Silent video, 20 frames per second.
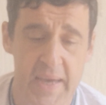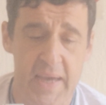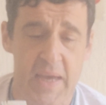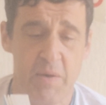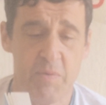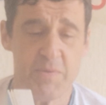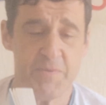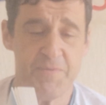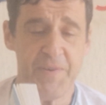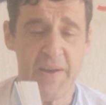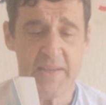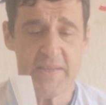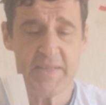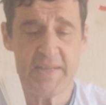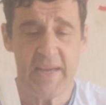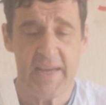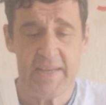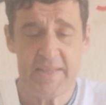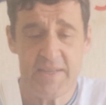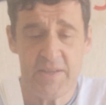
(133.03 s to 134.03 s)
He was
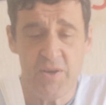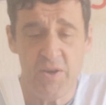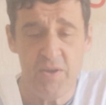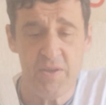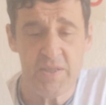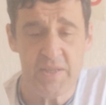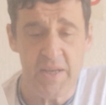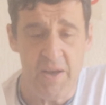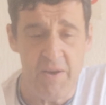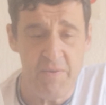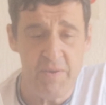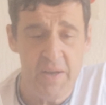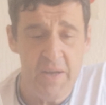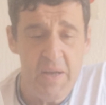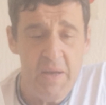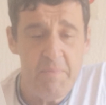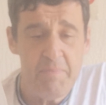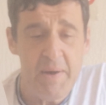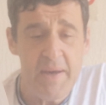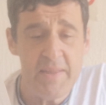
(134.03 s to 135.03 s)
fascinated also
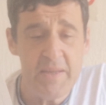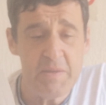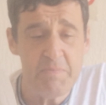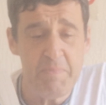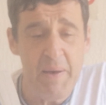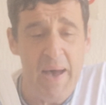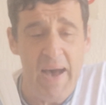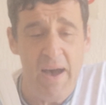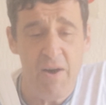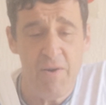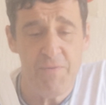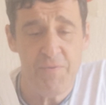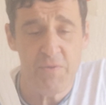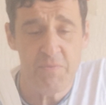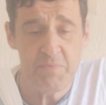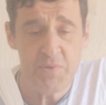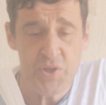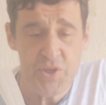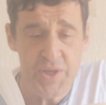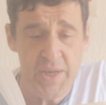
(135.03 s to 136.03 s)
by these powerful
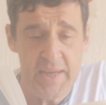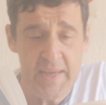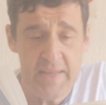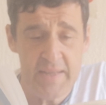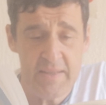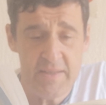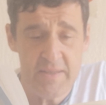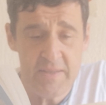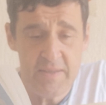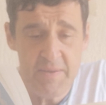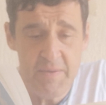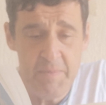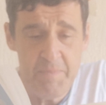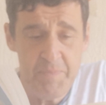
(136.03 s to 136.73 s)
machines.